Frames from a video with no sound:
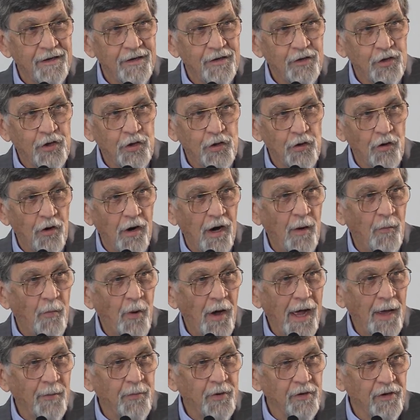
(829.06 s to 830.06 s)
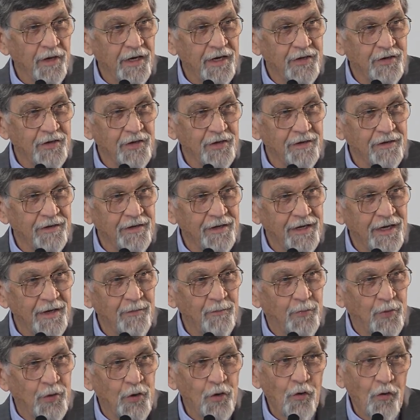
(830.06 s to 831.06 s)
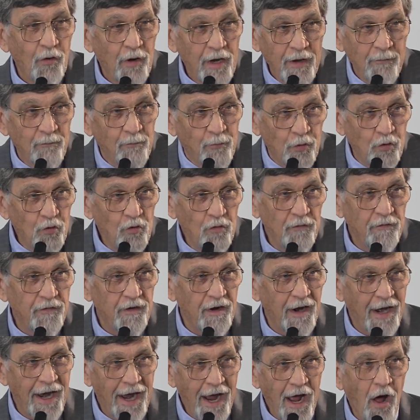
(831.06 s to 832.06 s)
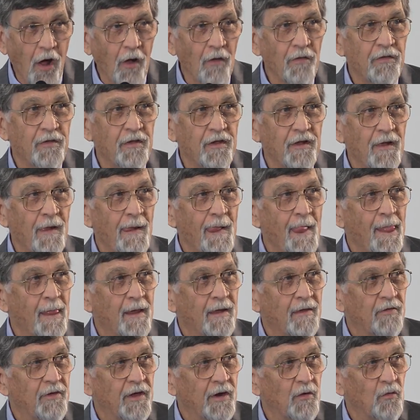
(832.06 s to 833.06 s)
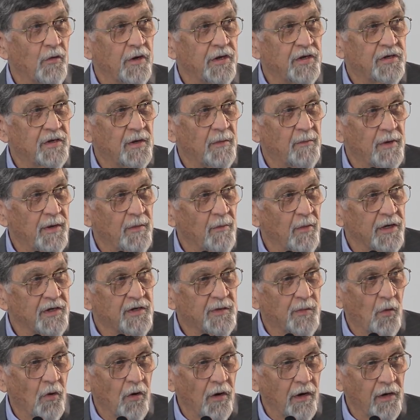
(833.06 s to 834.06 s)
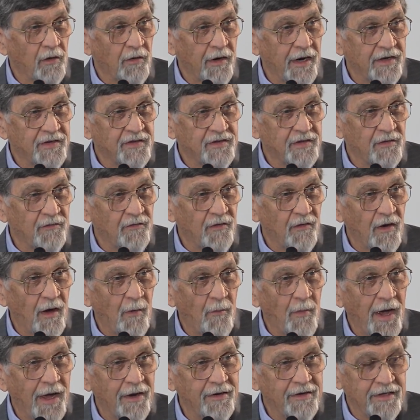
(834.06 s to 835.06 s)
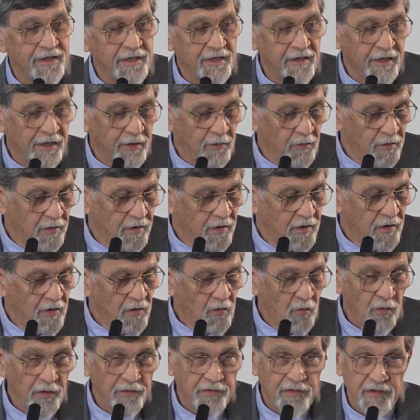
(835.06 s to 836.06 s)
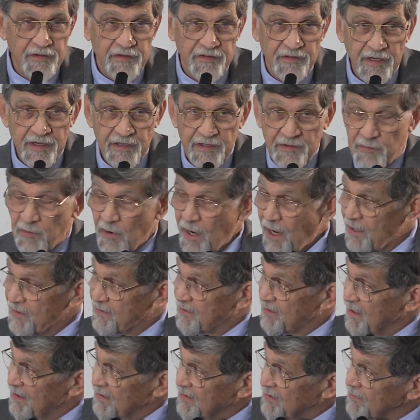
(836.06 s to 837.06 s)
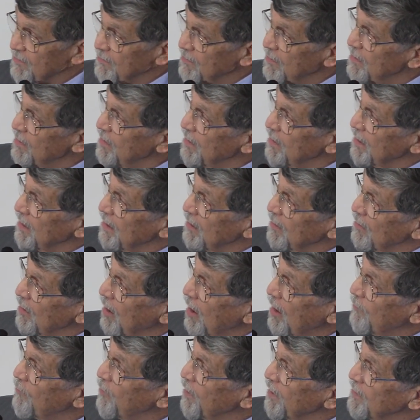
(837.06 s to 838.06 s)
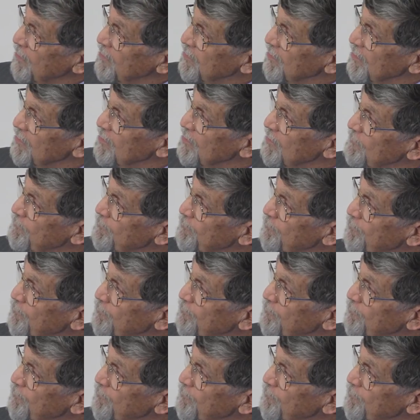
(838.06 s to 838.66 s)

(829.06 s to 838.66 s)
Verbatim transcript: cure our population, impure, improve their health, then we should be much more aggressive about dealing with disease process in our patients.